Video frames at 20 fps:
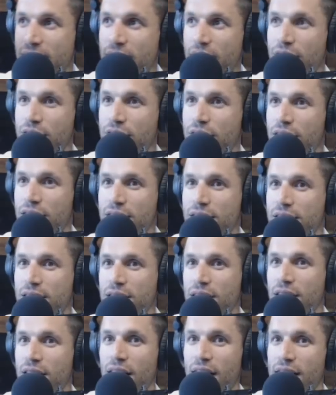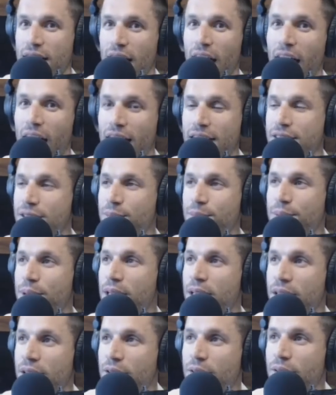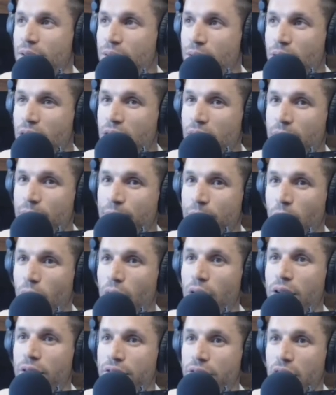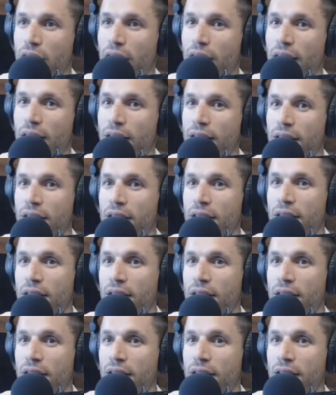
They're just, that hasn't been really part of their